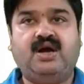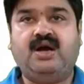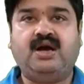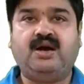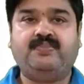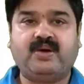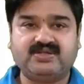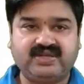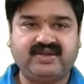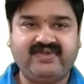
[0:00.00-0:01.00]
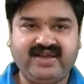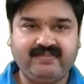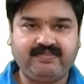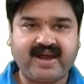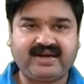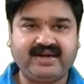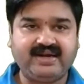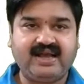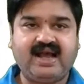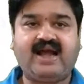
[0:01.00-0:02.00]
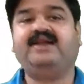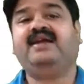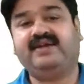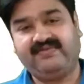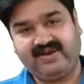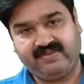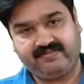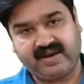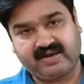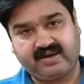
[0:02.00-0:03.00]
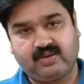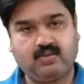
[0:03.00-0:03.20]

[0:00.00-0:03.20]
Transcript: positively impacted and negatively impacted.